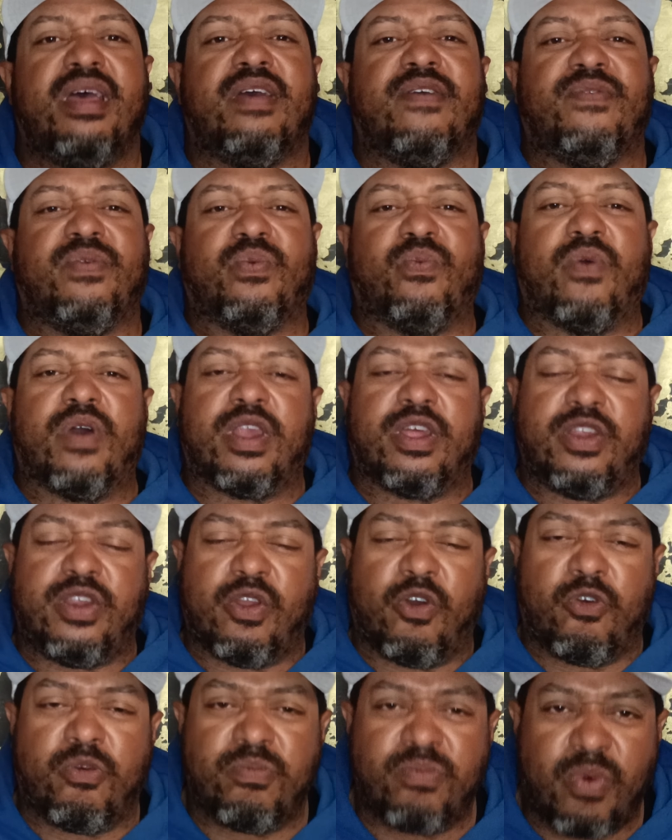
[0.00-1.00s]
If you want to
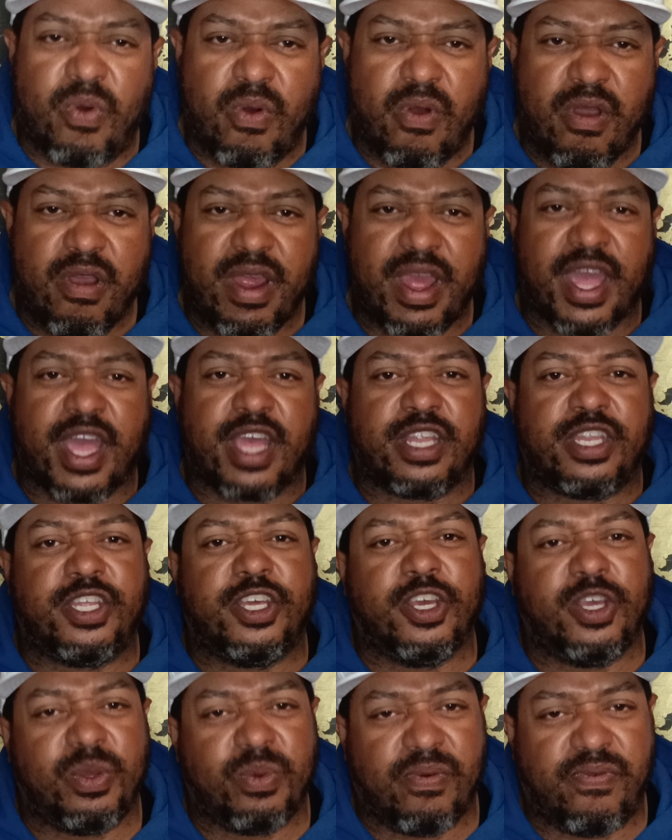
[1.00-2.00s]
know more and
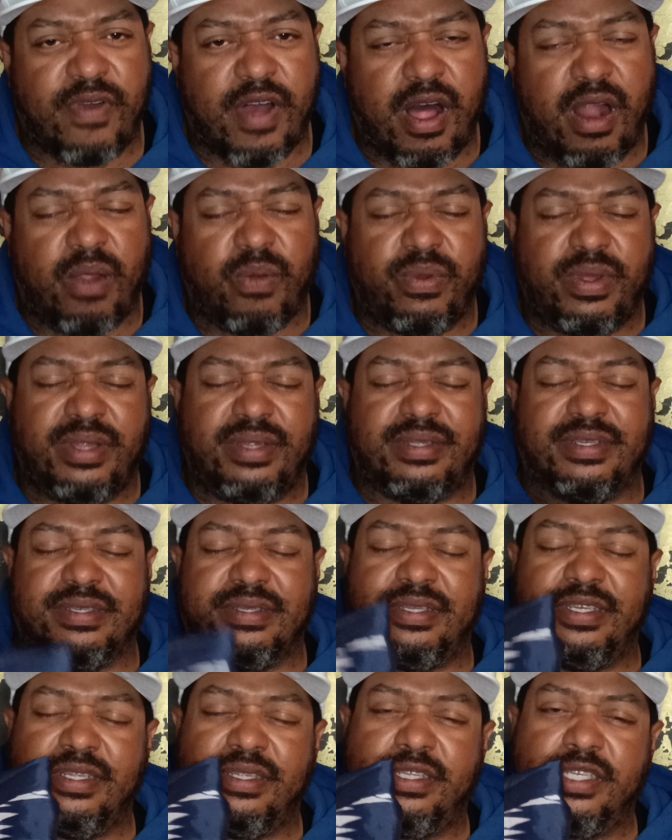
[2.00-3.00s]
continue following,
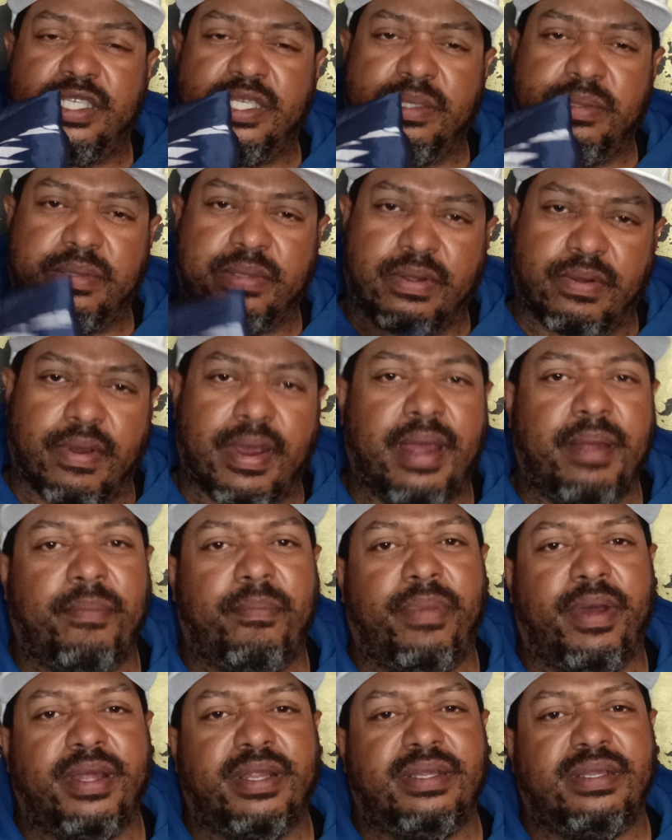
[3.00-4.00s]
just hit the subscribe
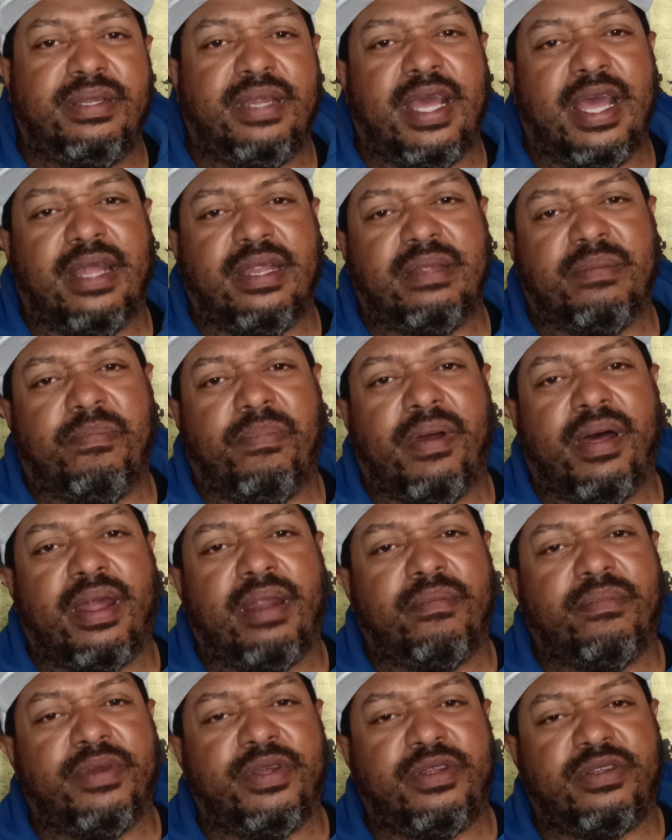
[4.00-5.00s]
button at the
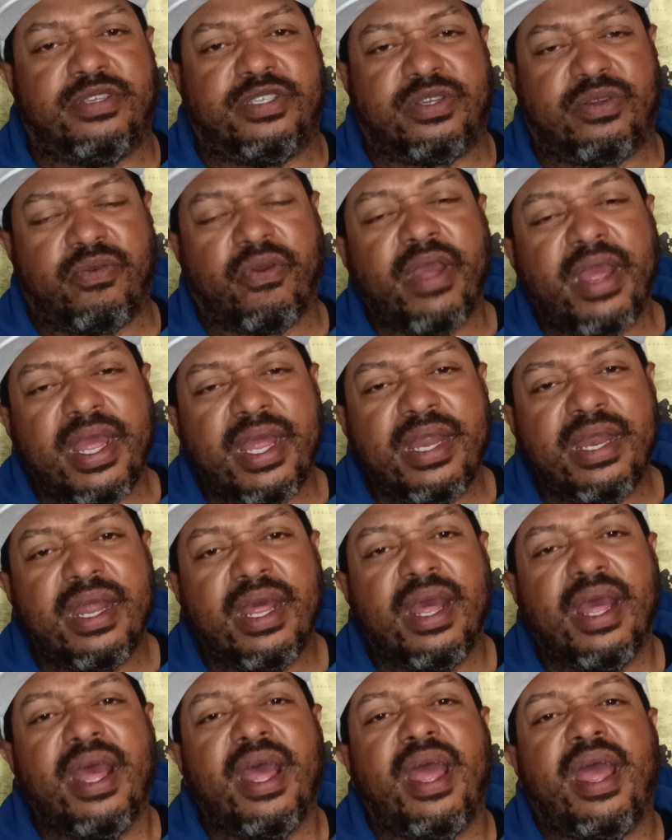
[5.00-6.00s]
bottom of your screen
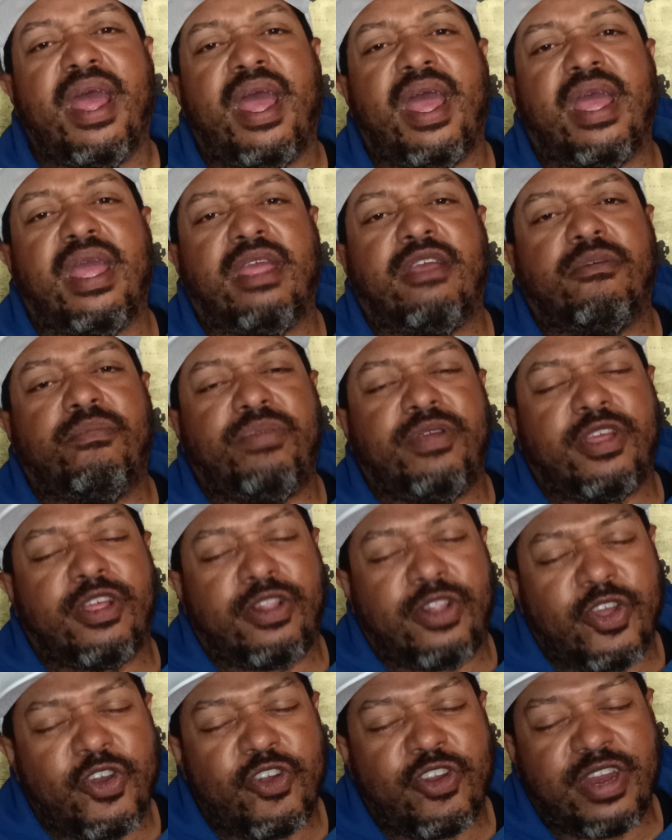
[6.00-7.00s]
and you'll be
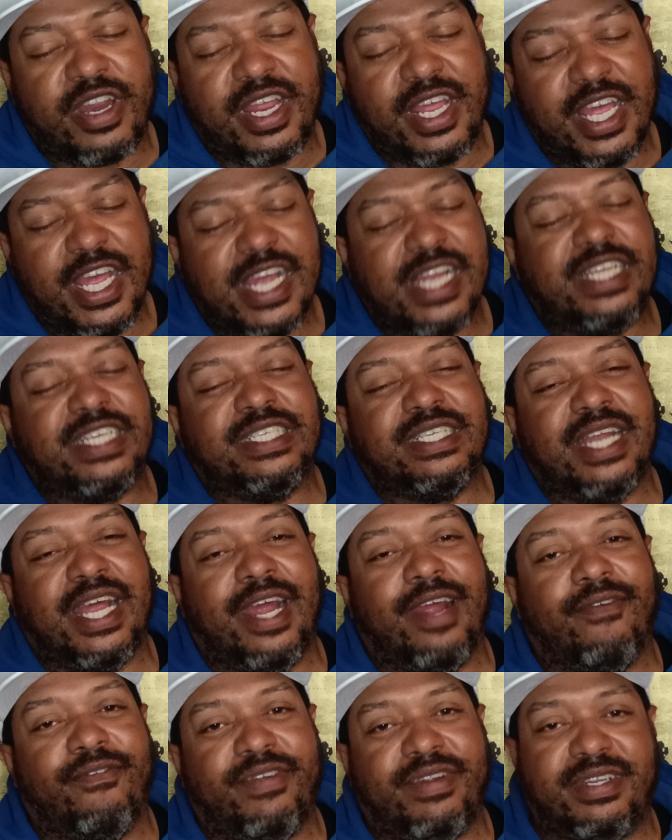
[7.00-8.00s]
alerted each and
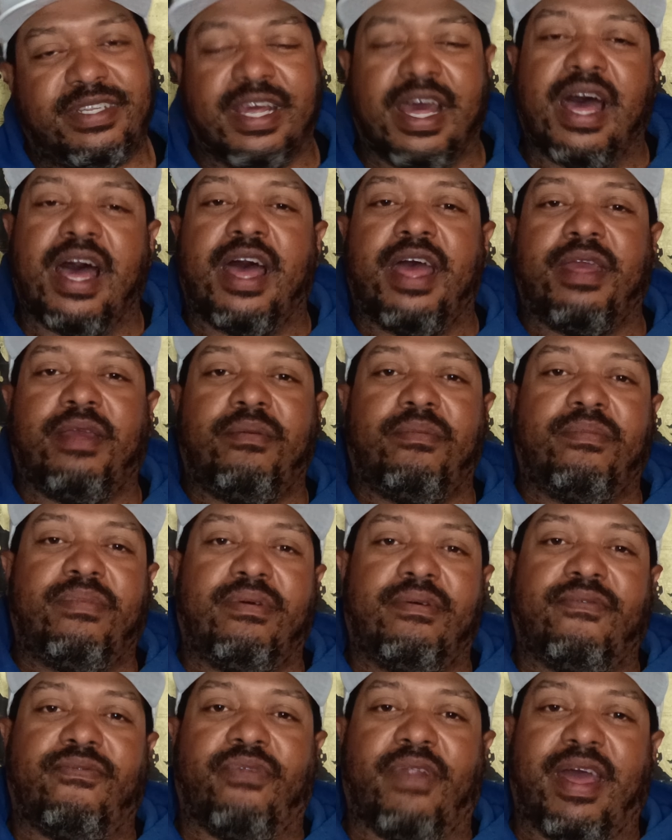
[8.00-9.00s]
every time
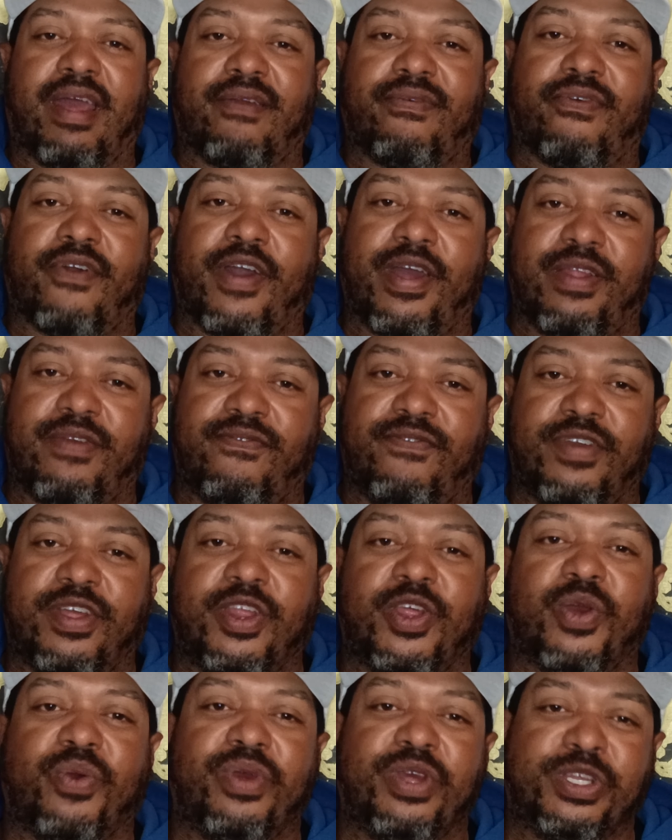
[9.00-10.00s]
Flag Friday
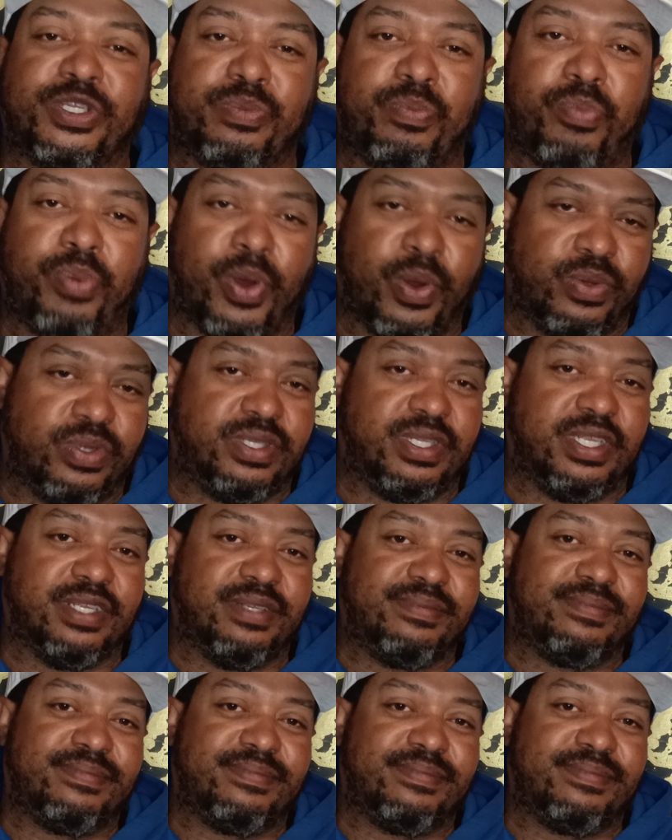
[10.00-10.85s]
video is posted.